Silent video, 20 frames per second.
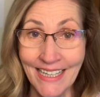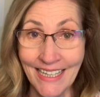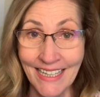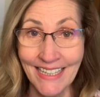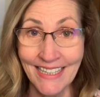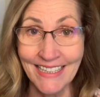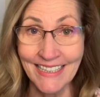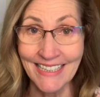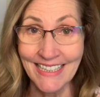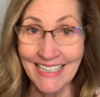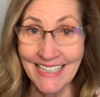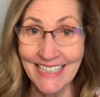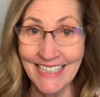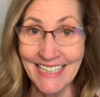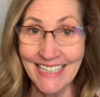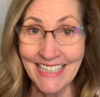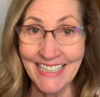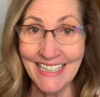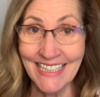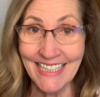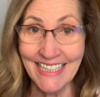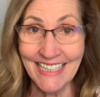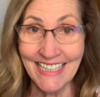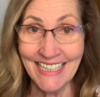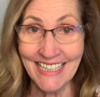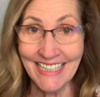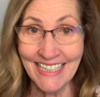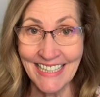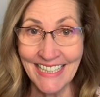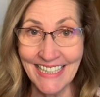Knee, knee, knee,
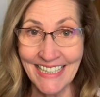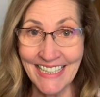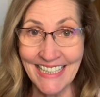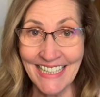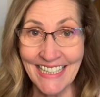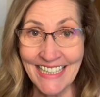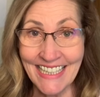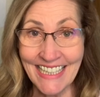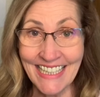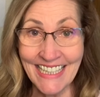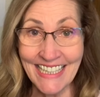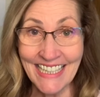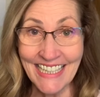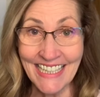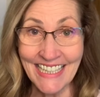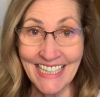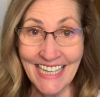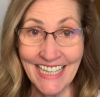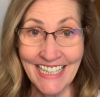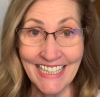knee, knee, knee, knee, knee, nay,